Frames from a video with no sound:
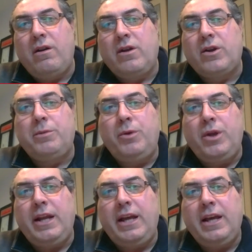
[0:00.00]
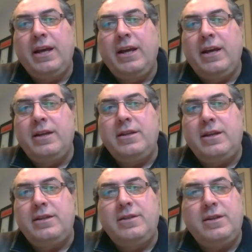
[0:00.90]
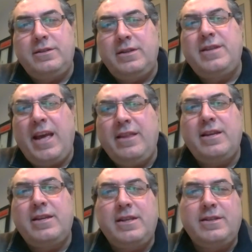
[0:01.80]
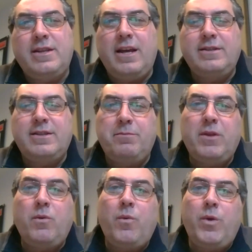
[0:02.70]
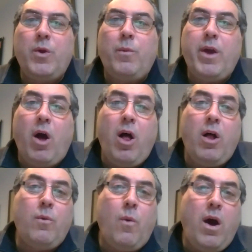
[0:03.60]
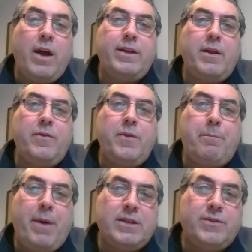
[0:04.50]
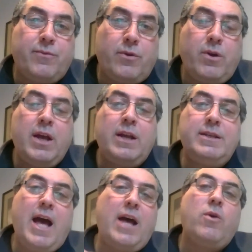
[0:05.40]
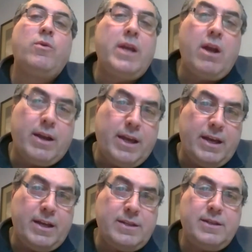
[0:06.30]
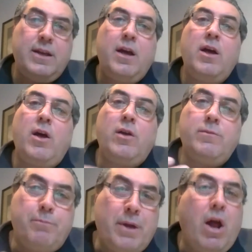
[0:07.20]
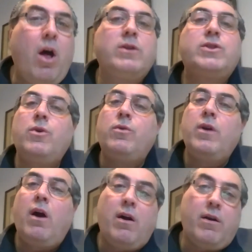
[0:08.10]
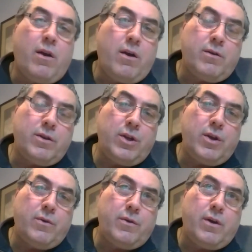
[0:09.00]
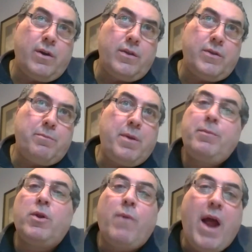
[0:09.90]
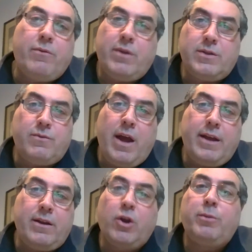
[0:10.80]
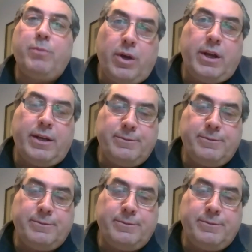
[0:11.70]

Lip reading: our community to take this as something that, we all want the best for not only our kids, but also our the people around us, right, our community.